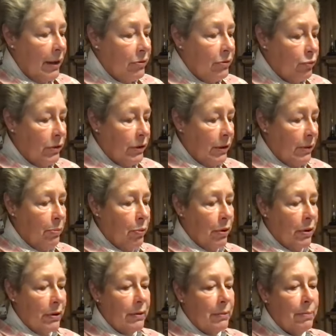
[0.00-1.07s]
that's really
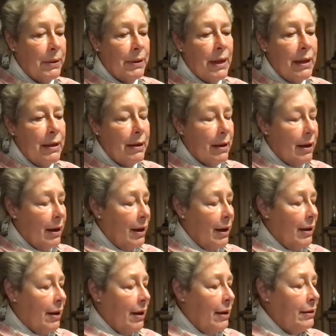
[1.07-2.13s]
important but then I,
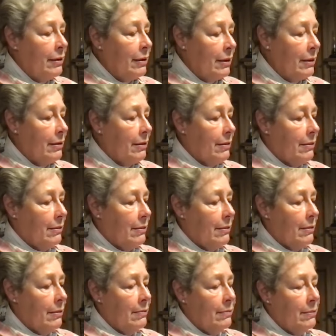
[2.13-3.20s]
I think
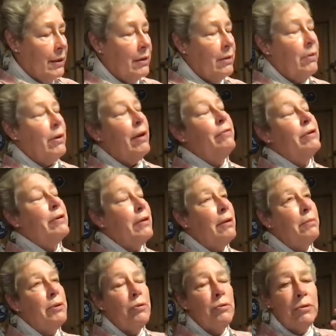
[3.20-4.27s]
you know every
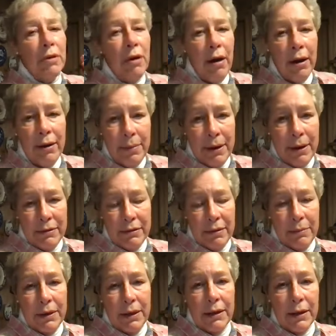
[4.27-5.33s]
time you talk about
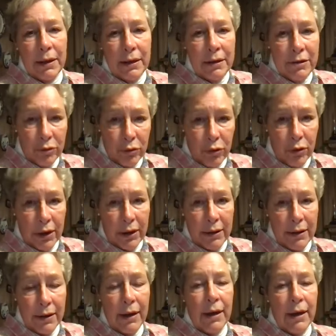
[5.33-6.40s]
something it's
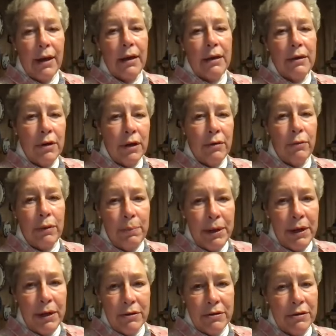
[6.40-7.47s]
good you got to
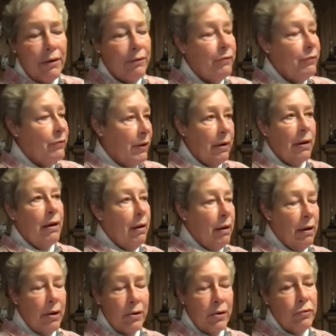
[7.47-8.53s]
repeat yourself a
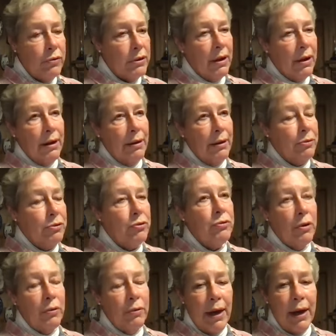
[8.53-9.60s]
hundred times you
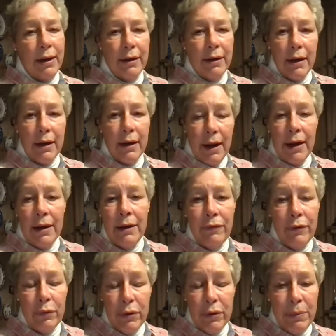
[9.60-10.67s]
know that and if
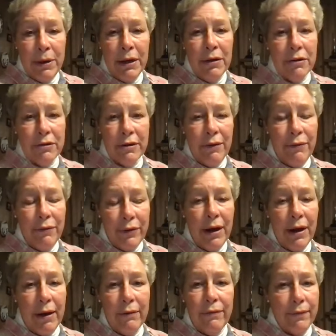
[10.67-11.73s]
you repeat yourself
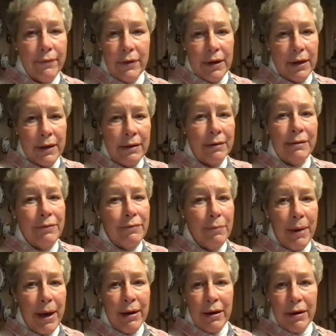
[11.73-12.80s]
enough it doesn't
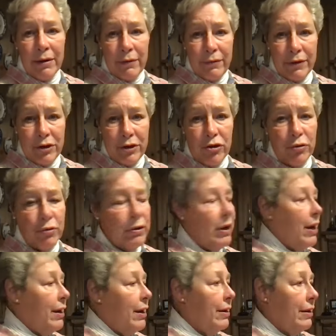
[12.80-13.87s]
even matter if it's true or
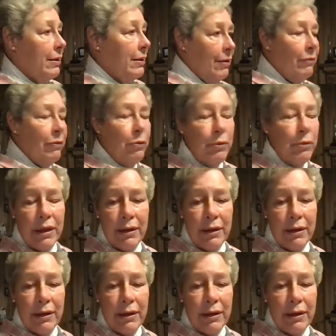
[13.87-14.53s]
not everyone